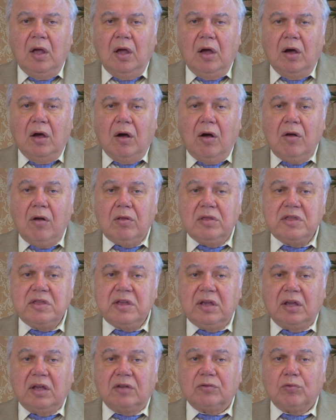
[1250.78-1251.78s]
All
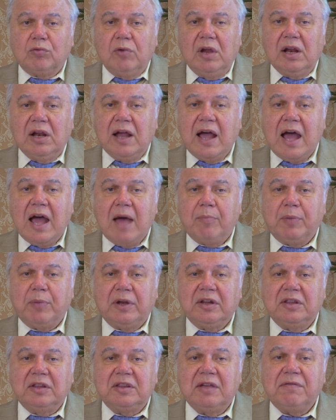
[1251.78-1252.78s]
this will
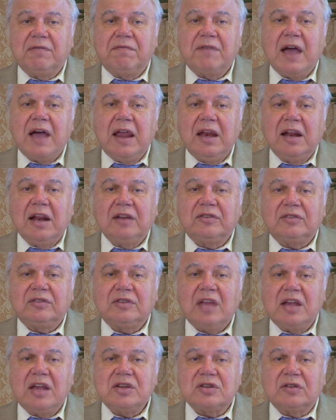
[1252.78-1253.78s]
happen in the final
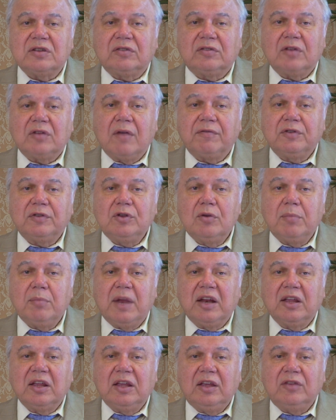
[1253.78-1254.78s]
stages of
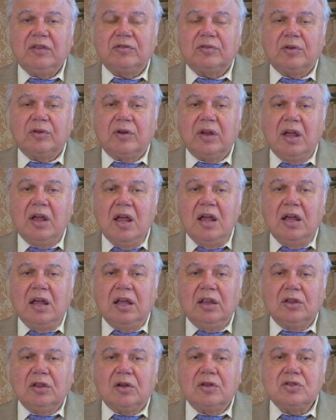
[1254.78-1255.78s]
human history
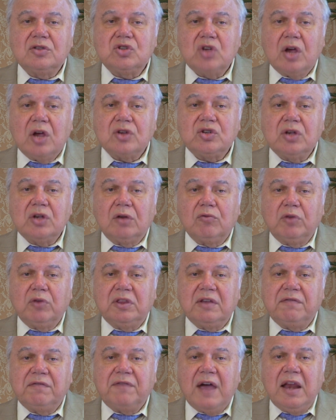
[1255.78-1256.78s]
in conjunction with
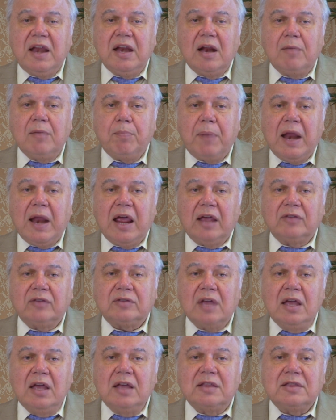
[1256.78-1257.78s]
the final
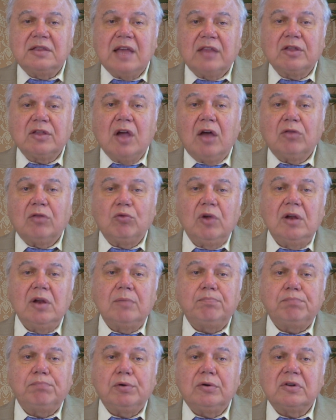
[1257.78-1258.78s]
plagues that God will
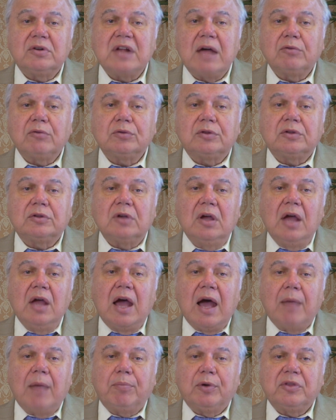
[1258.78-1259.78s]
pour out
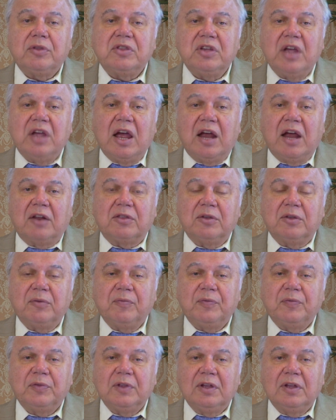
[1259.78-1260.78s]
upon the earth.
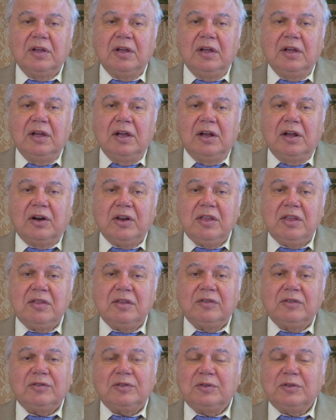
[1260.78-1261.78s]
Read
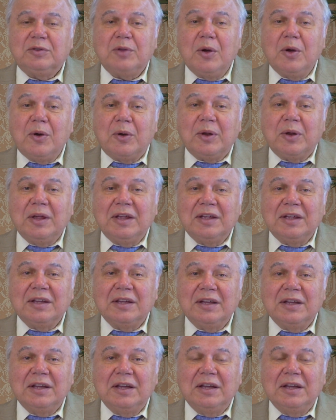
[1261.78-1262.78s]
the story
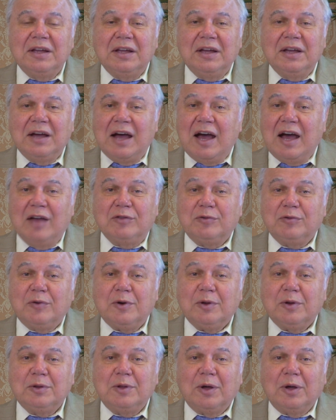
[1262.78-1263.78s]
as
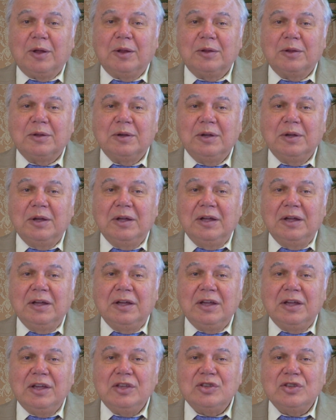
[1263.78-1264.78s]
foretold
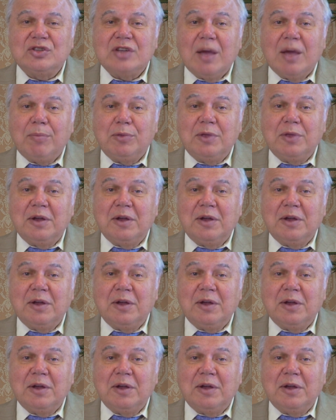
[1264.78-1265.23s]
in chapter